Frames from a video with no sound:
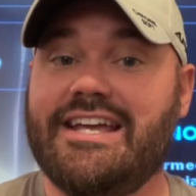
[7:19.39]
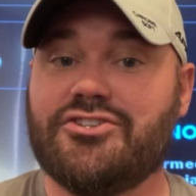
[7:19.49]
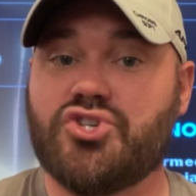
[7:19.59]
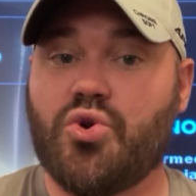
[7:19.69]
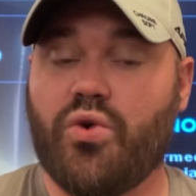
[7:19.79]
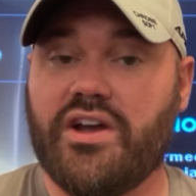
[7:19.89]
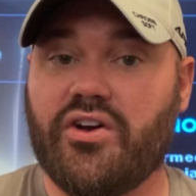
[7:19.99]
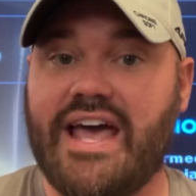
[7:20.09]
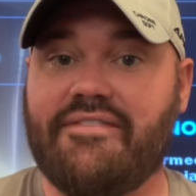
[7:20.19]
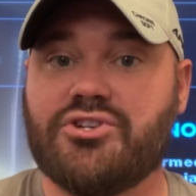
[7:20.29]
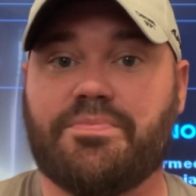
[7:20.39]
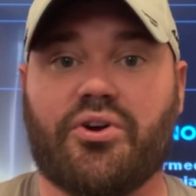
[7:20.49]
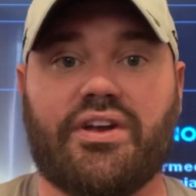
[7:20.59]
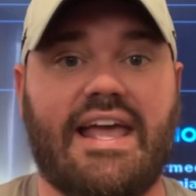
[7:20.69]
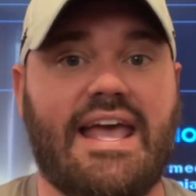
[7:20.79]
in scoring on average
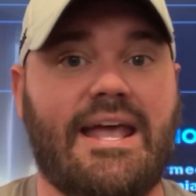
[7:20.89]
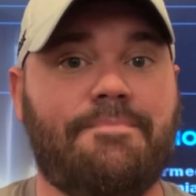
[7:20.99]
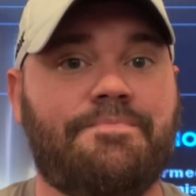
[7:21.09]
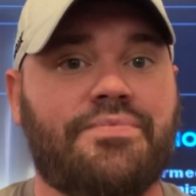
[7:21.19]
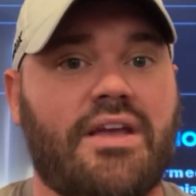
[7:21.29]
per game.